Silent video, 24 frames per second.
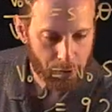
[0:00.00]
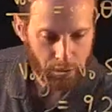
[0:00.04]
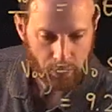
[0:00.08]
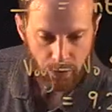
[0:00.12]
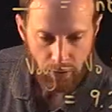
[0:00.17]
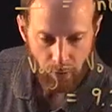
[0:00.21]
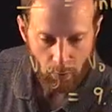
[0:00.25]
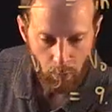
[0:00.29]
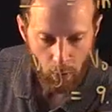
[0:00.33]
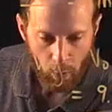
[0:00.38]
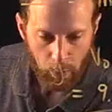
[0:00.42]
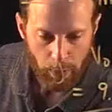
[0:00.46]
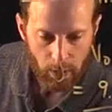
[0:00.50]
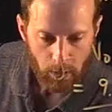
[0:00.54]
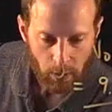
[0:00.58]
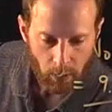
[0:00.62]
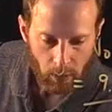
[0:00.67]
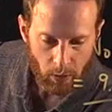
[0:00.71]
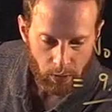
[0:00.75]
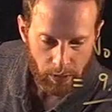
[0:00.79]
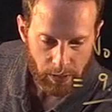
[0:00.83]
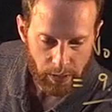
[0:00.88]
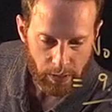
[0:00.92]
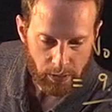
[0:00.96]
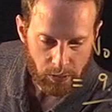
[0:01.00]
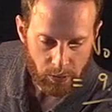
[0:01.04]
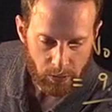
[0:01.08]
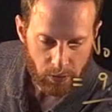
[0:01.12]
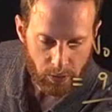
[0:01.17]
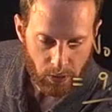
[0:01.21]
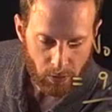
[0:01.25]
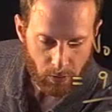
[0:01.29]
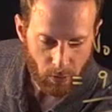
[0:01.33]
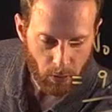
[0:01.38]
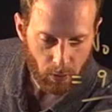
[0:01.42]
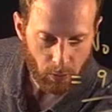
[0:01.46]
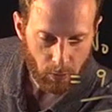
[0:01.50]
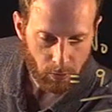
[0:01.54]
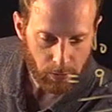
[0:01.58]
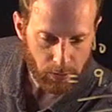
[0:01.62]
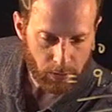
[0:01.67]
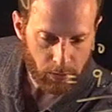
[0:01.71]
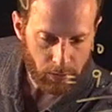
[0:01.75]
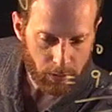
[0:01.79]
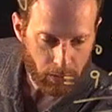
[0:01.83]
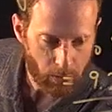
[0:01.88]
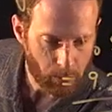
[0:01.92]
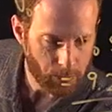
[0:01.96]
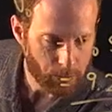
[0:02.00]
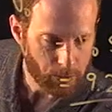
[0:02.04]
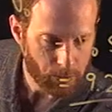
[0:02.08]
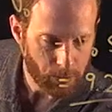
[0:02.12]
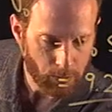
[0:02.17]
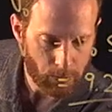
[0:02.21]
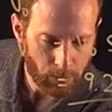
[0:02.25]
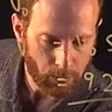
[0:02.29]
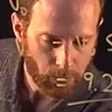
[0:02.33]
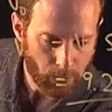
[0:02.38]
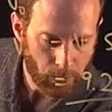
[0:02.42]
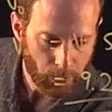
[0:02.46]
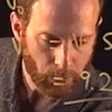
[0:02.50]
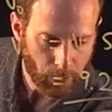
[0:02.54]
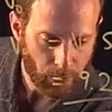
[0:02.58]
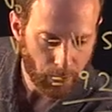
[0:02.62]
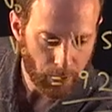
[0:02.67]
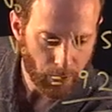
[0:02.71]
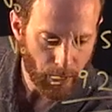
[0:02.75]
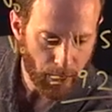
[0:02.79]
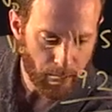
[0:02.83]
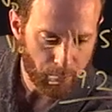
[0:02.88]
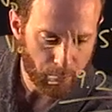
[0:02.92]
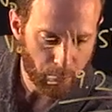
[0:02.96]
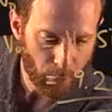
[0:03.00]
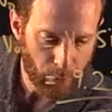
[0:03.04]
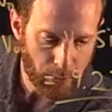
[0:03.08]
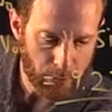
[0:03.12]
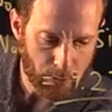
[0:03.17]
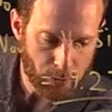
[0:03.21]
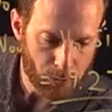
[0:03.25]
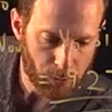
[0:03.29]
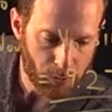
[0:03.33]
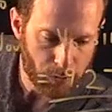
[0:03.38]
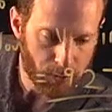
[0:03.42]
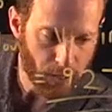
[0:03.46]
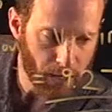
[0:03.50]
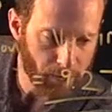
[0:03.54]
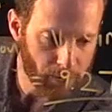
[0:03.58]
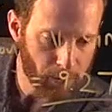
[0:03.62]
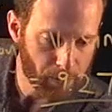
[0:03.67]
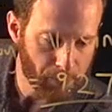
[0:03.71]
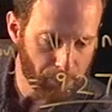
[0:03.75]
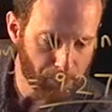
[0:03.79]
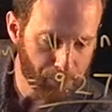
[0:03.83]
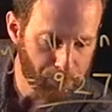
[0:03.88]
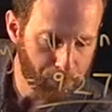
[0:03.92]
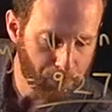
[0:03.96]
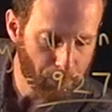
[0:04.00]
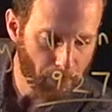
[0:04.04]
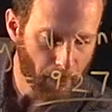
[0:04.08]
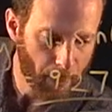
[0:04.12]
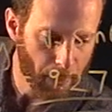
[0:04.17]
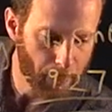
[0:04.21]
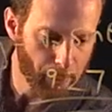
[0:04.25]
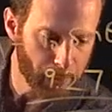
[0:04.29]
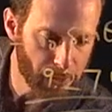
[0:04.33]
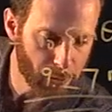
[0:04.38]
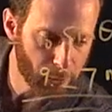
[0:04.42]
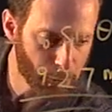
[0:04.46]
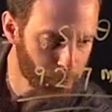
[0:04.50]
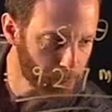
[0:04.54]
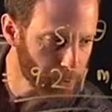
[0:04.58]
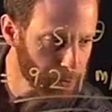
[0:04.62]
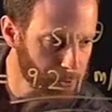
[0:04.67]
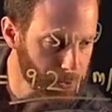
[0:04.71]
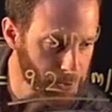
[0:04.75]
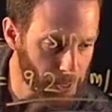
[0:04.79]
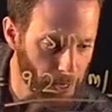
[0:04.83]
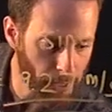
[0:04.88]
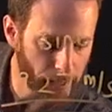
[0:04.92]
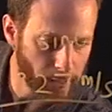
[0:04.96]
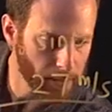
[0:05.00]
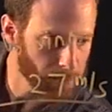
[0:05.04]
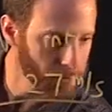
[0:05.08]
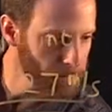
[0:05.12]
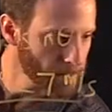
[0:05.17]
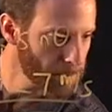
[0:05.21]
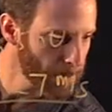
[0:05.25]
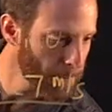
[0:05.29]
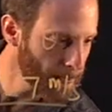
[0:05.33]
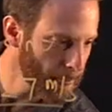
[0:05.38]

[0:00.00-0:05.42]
And So what we learn is 0 is equal to 9.27 meters per second